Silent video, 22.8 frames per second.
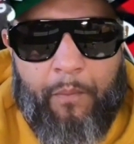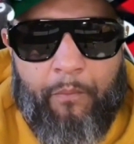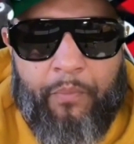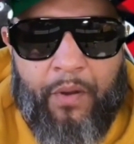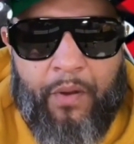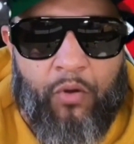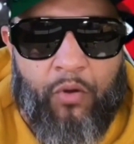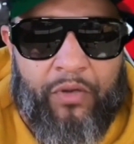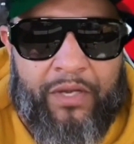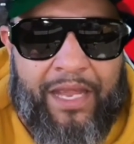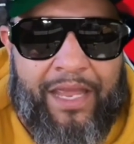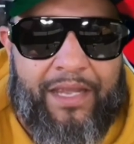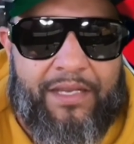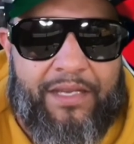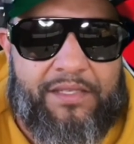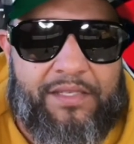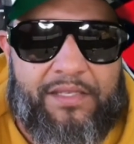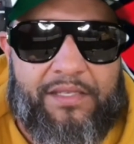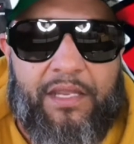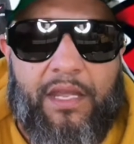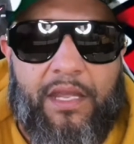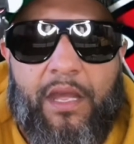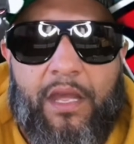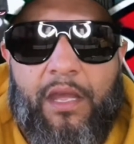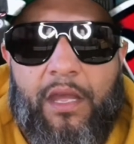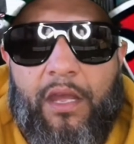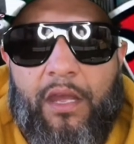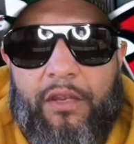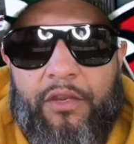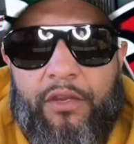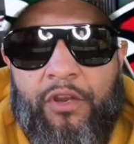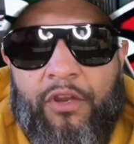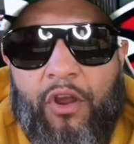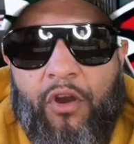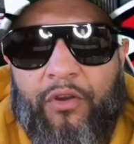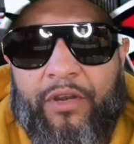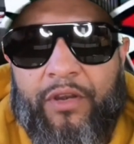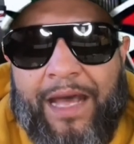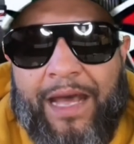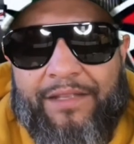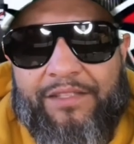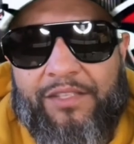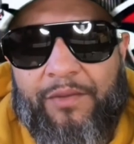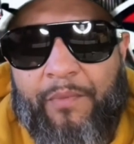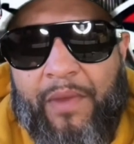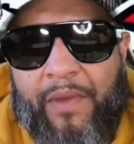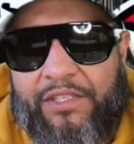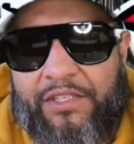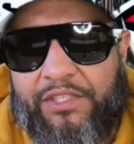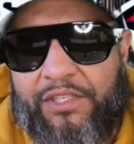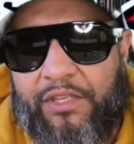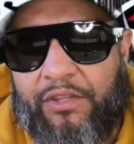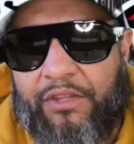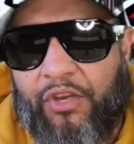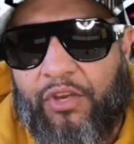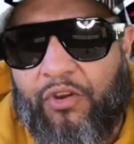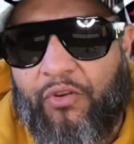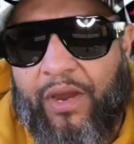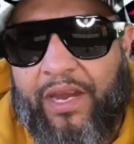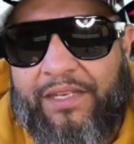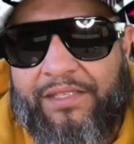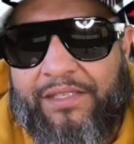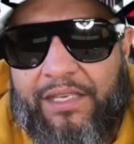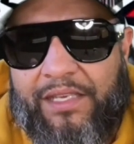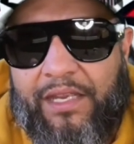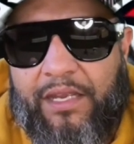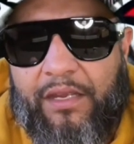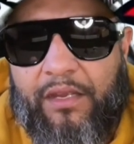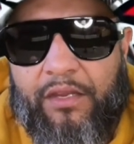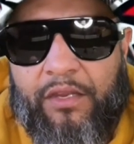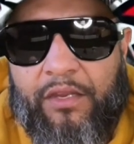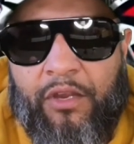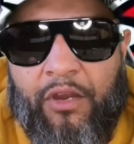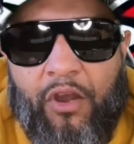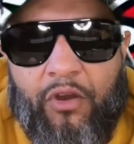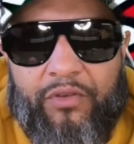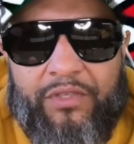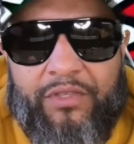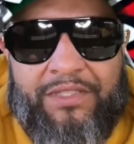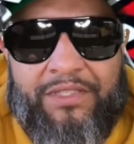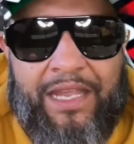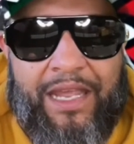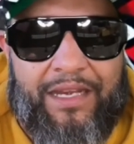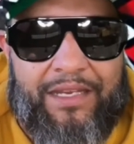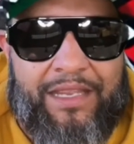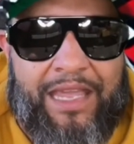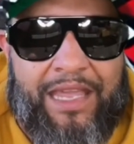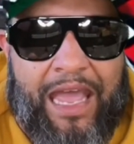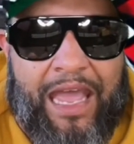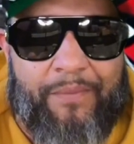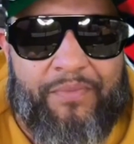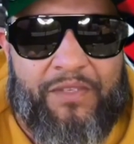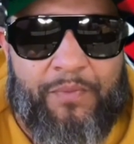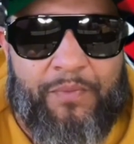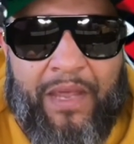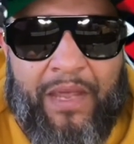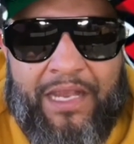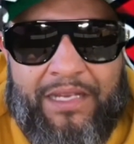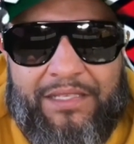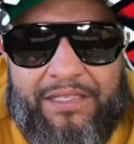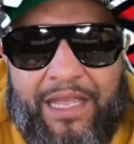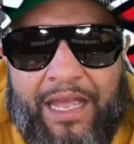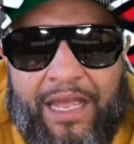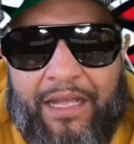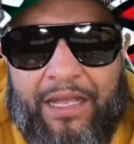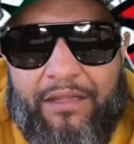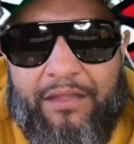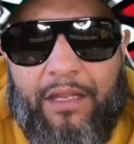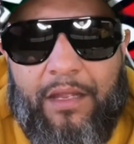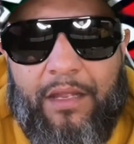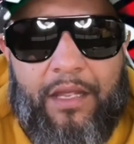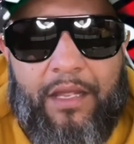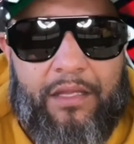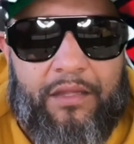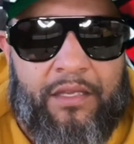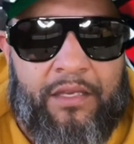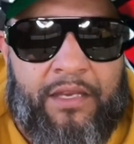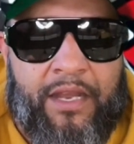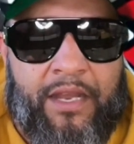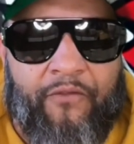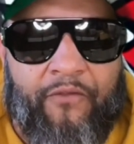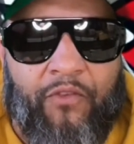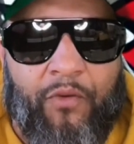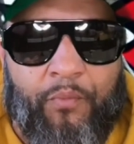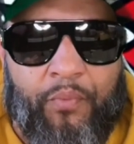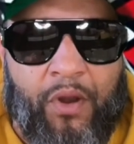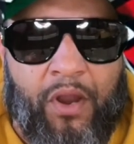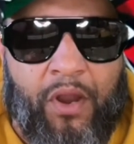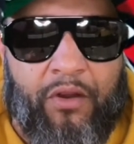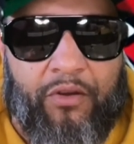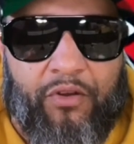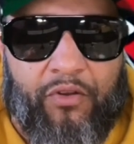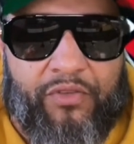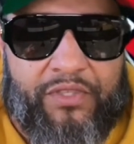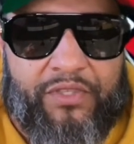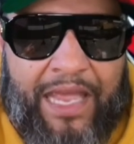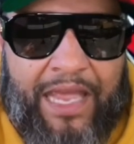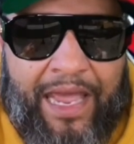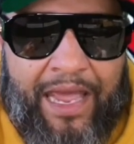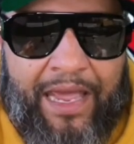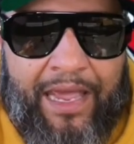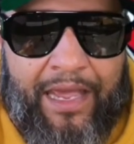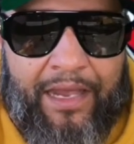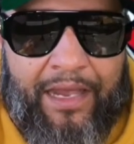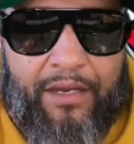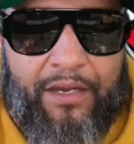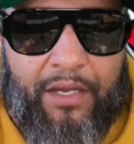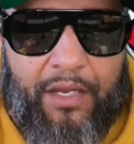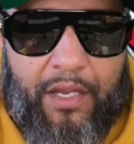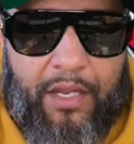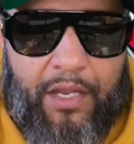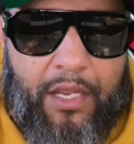Bo Nix, not to mention the crazy, dead cap space that the Denver Broncos had.